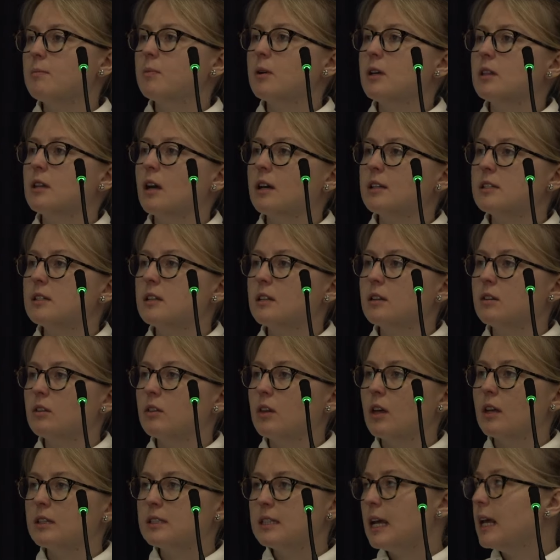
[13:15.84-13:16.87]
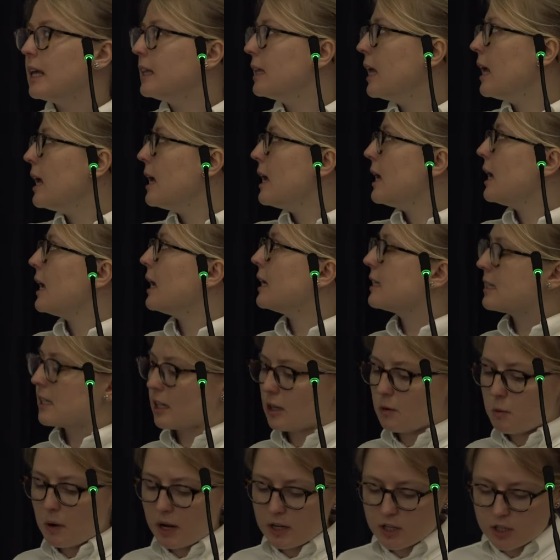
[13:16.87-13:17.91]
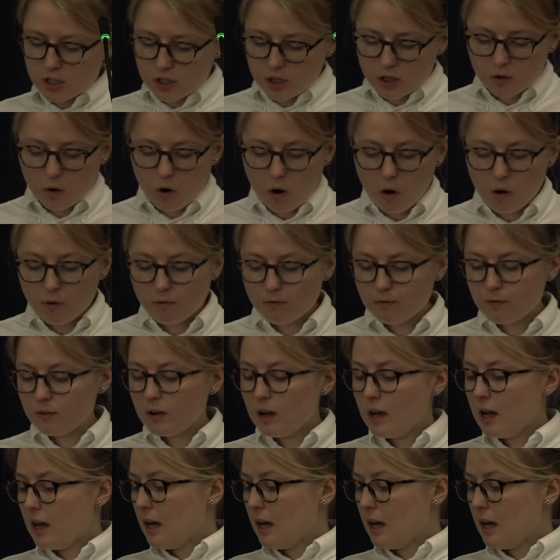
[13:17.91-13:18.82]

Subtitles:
pre-1913, is the question of